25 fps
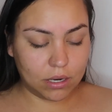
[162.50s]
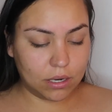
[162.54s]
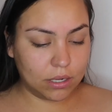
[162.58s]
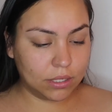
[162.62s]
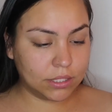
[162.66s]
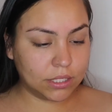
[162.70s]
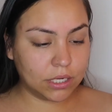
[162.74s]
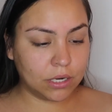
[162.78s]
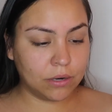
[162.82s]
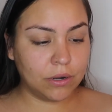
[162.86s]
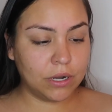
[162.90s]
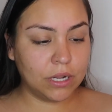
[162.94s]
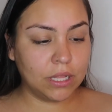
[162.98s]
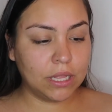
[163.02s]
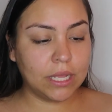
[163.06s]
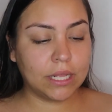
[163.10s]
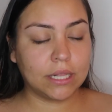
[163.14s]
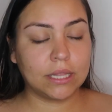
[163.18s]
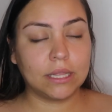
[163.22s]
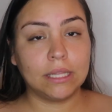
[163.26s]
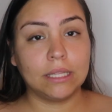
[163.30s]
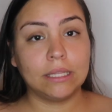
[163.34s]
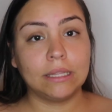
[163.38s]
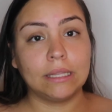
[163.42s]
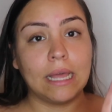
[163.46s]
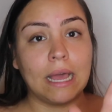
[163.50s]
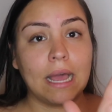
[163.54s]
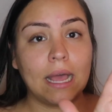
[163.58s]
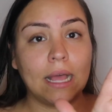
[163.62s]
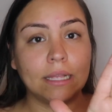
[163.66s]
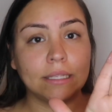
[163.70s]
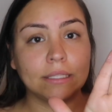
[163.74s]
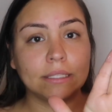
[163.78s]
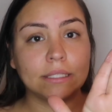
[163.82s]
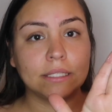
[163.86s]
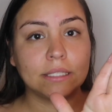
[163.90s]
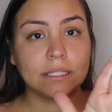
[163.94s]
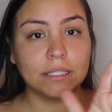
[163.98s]
It's already like the
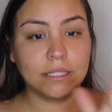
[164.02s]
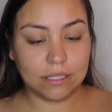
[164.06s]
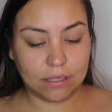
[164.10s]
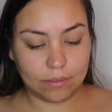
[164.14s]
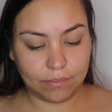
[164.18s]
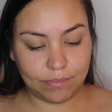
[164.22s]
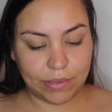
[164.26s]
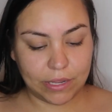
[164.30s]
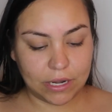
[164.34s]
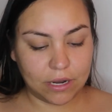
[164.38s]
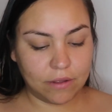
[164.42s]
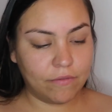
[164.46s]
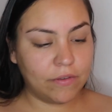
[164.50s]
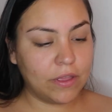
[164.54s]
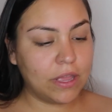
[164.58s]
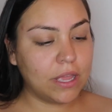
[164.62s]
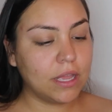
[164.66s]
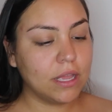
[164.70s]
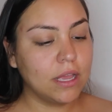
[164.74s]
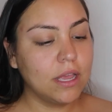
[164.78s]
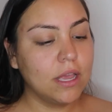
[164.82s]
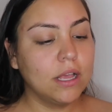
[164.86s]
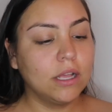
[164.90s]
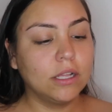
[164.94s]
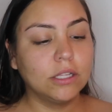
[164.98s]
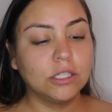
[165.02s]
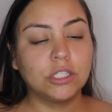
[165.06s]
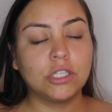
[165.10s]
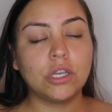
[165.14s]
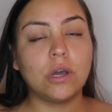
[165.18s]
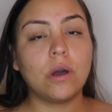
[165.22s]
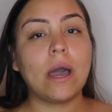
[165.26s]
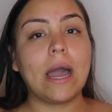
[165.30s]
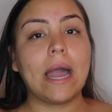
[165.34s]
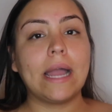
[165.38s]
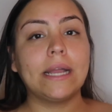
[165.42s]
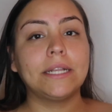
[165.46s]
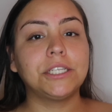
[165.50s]
last bit of it.
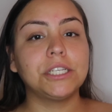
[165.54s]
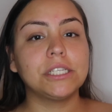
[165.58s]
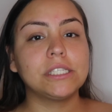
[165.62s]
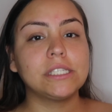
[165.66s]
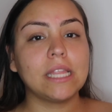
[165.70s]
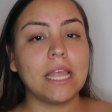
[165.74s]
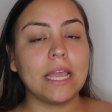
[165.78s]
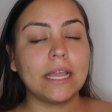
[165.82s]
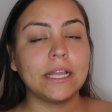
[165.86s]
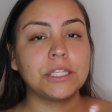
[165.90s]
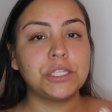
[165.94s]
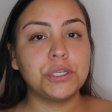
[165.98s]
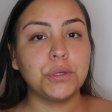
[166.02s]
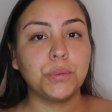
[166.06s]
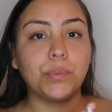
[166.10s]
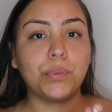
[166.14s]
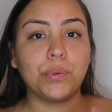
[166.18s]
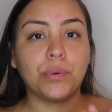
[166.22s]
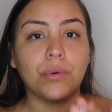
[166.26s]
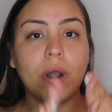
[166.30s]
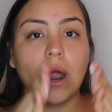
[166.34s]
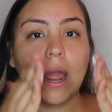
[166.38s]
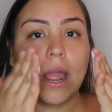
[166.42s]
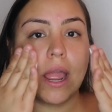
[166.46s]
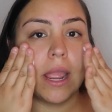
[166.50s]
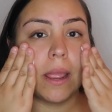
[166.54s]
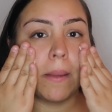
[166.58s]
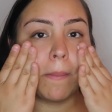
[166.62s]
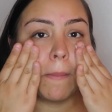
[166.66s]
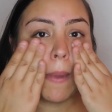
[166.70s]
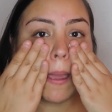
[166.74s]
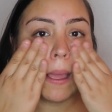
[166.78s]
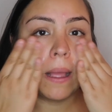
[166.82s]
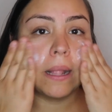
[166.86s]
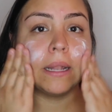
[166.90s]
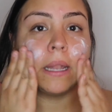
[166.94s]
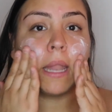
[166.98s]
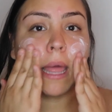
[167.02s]
So I just like to
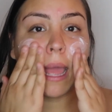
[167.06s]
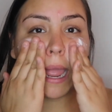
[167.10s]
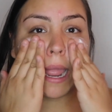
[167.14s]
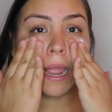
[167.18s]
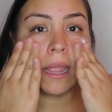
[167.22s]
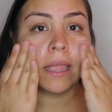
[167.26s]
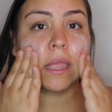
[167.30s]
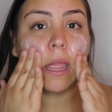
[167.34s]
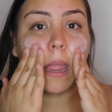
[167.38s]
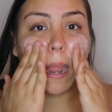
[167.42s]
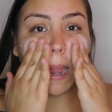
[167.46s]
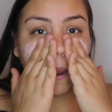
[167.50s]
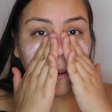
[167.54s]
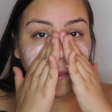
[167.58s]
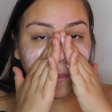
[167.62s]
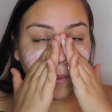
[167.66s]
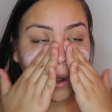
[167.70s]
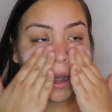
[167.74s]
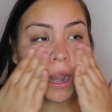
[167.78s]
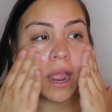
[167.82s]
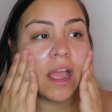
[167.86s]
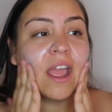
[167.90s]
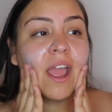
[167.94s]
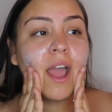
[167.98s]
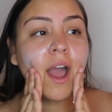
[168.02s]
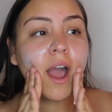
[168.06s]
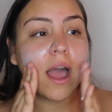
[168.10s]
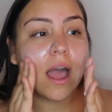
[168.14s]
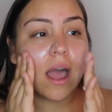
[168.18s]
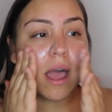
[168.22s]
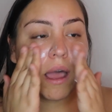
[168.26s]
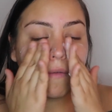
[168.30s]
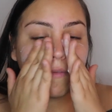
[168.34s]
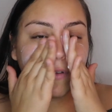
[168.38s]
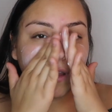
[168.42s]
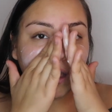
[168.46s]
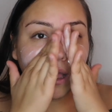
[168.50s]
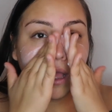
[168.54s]
prime like where I
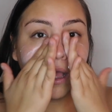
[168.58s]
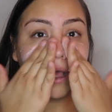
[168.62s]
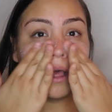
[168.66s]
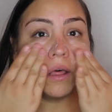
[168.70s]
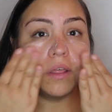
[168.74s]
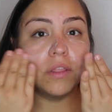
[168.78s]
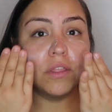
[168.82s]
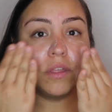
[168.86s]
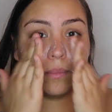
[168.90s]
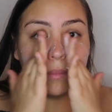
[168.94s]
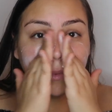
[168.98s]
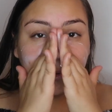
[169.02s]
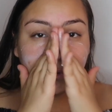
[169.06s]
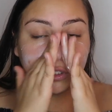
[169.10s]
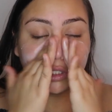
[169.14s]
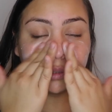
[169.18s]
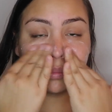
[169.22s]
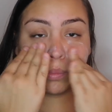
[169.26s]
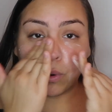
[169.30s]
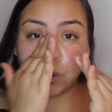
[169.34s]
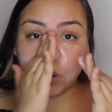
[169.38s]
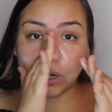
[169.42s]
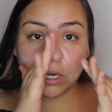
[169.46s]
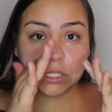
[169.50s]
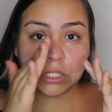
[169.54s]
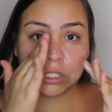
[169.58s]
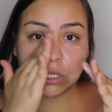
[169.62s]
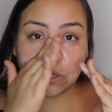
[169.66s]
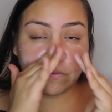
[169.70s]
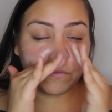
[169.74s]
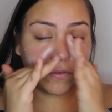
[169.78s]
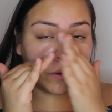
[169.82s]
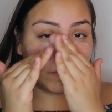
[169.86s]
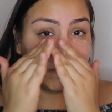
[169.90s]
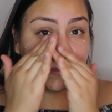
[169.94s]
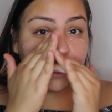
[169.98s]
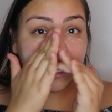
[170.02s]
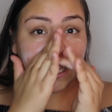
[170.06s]
have the most pores. So
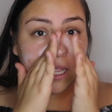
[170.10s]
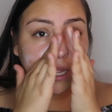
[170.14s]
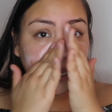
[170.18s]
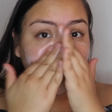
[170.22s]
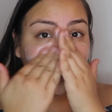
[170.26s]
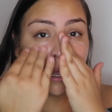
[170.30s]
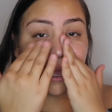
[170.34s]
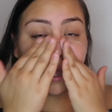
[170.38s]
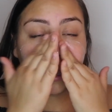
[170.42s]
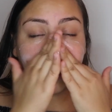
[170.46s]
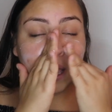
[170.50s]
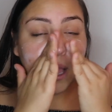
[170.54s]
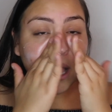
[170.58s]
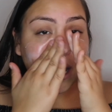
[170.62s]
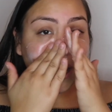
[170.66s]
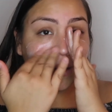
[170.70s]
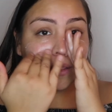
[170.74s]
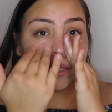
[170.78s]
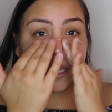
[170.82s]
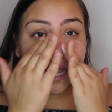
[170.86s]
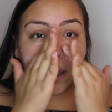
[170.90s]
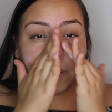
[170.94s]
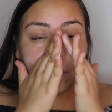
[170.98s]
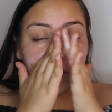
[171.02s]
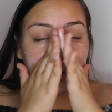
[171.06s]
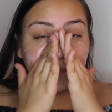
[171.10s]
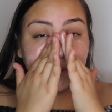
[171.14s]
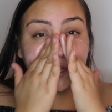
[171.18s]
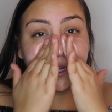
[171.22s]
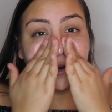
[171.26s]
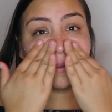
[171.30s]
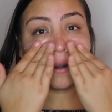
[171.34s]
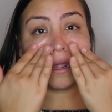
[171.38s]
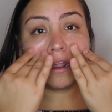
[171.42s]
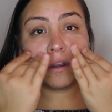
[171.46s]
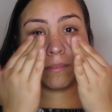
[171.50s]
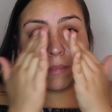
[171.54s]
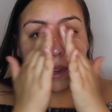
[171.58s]
for me, that would be
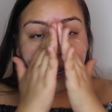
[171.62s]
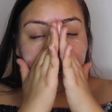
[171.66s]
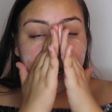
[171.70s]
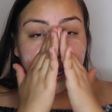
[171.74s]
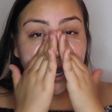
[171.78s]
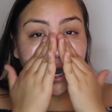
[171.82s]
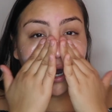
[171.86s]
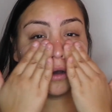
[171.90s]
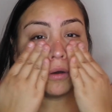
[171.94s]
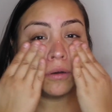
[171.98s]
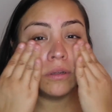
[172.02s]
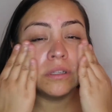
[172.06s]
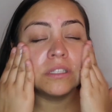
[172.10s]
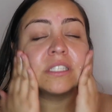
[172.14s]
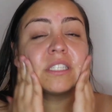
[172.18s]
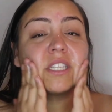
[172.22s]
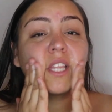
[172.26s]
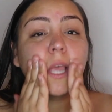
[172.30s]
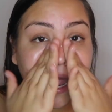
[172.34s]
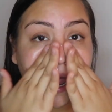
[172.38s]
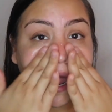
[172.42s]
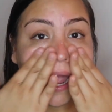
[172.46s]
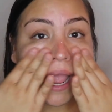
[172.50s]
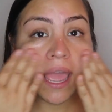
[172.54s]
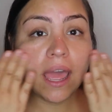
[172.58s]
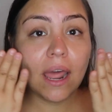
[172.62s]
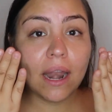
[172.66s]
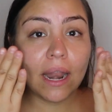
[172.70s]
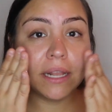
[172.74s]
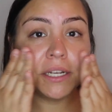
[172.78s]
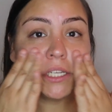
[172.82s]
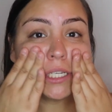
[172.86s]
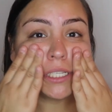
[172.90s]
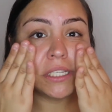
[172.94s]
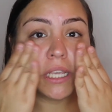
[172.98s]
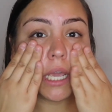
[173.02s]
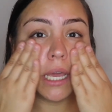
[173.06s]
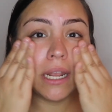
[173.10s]
around my nose, and I
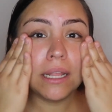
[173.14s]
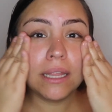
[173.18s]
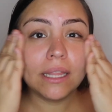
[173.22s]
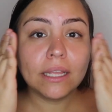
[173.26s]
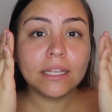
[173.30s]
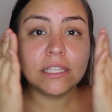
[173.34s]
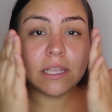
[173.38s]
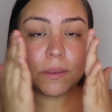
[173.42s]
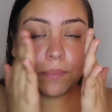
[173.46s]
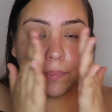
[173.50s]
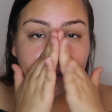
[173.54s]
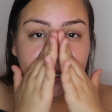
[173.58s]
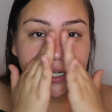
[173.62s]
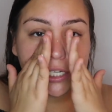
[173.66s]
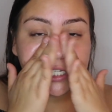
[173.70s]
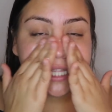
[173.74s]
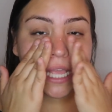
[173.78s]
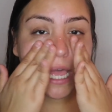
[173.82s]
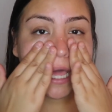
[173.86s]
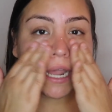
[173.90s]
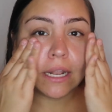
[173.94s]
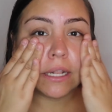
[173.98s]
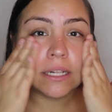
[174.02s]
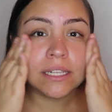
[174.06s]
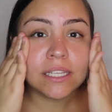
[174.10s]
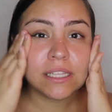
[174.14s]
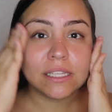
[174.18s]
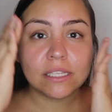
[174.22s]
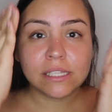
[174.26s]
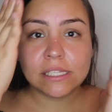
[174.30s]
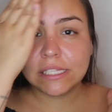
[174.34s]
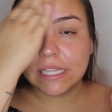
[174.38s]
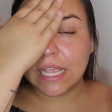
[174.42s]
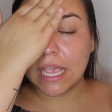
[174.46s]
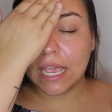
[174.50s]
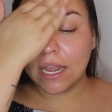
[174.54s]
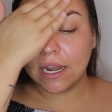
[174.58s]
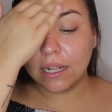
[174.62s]
just kind of like to push that into the
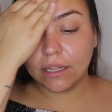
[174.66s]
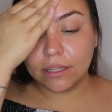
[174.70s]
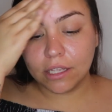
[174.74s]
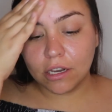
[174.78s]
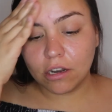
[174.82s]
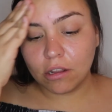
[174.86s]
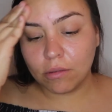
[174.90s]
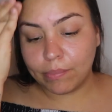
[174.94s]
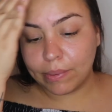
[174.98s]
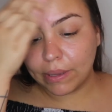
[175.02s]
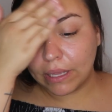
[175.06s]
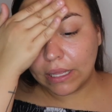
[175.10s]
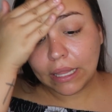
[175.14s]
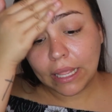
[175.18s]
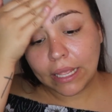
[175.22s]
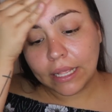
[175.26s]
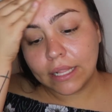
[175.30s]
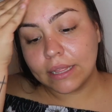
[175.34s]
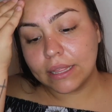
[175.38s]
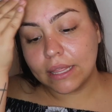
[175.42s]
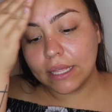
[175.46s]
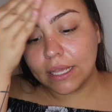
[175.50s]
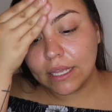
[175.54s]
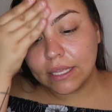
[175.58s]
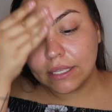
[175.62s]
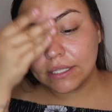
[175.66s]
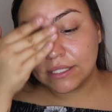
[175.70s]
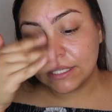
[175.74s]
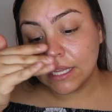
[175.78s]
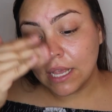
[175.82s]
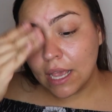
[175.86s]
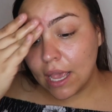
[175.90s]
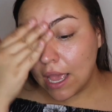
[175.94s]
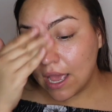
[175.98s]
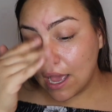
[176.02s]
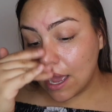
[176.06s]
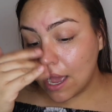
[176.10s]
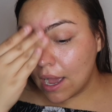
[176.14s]
skin a little bit like this.
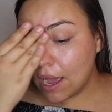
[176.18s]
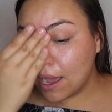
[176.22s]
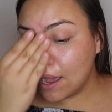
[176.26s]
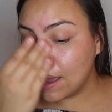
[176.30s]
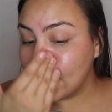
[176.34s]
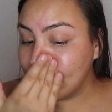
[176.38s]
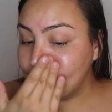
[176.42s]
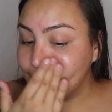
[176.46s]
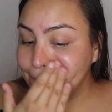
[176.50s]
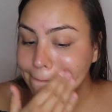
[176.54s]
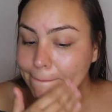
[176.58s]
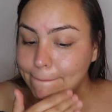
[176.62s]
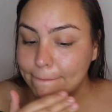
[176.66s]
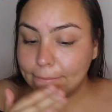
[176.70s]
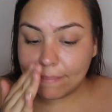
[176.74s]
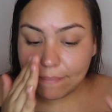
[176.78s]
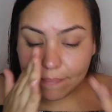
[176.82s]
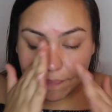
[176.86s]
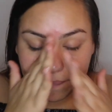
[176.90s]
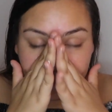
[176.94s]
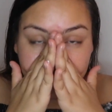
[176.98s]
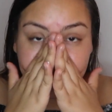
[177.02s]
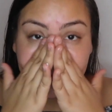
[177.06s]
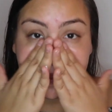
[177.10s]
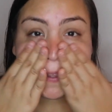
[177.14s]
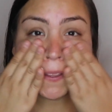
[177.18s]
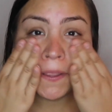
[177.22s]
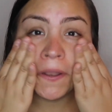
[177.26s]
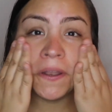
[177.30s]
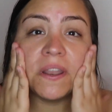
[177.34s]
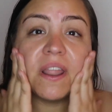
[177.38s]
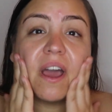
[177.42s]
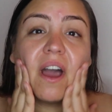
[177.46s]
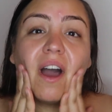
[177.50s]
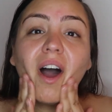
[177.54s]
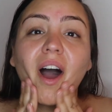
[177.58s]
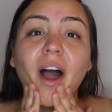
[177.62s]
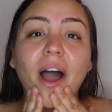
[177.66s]

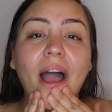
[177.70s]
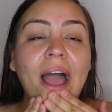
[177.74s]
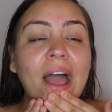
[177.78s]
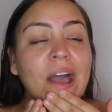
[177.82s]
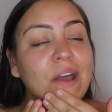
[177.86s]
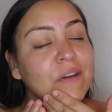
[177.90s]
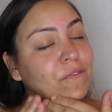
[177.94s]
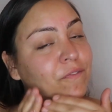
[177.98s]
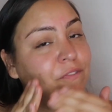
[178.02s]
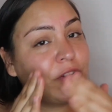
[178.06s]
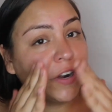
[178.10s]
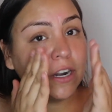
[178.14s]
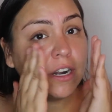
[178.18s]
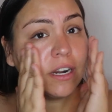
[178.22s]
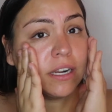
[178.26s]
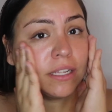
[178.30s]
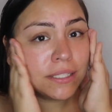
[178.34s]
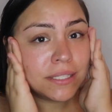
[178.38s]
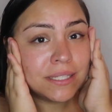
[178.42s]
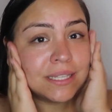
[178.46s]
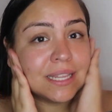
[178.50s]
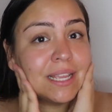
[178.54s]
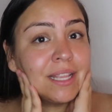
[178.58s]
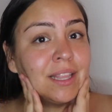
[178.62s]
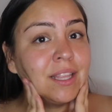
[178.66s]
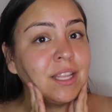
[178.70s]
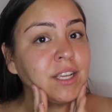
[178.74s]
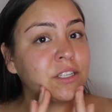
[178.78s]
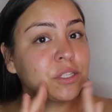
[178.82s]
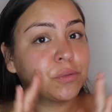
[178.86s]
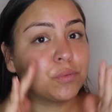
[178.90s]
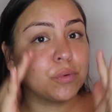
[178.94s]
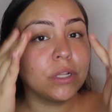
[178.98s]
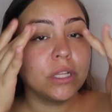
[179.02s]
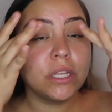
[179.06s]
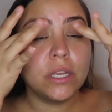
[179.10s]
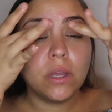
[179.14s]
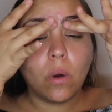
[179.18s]
And at first it
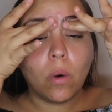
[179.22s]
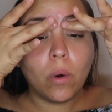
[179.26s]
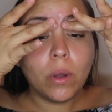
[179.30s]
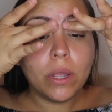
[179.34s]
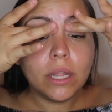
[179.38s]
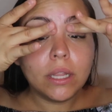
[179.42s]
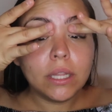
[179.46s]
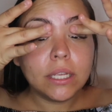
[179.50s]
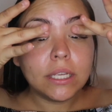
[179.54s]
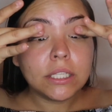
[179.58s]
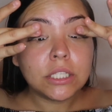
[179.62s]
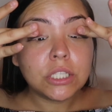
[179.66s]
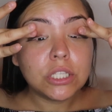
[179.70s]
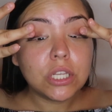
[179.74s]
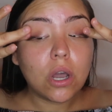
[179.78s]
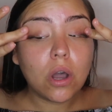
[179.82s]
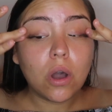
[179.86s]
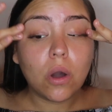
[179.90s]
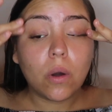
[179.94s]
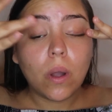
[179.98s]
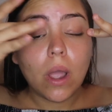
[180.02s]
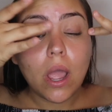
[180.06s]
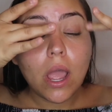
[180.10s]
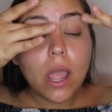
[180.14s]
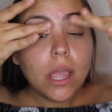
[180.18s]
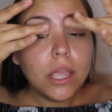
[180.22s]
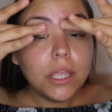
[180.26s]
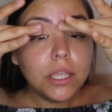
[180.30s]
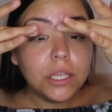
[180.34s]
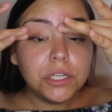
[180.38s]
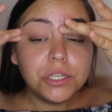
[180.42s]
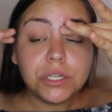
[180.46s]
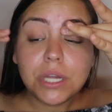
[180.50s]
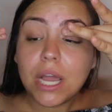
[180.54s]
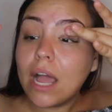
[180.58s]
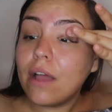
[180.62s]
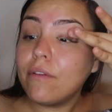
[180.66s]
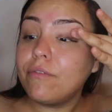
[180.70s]
looks really oily, so you
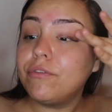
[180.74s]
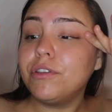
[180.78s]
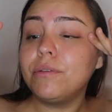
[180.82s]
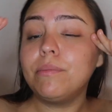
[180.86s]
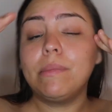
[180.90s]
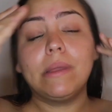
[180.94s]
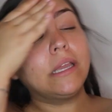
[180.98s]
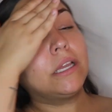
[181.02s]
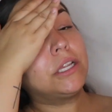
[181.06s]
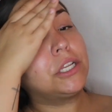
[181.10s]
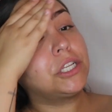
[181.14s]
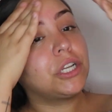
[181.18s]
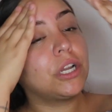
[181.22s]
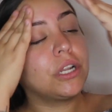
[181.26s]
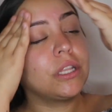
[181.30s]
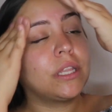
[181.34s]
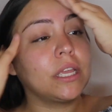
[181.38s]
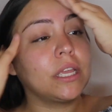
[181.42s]
do have to make sure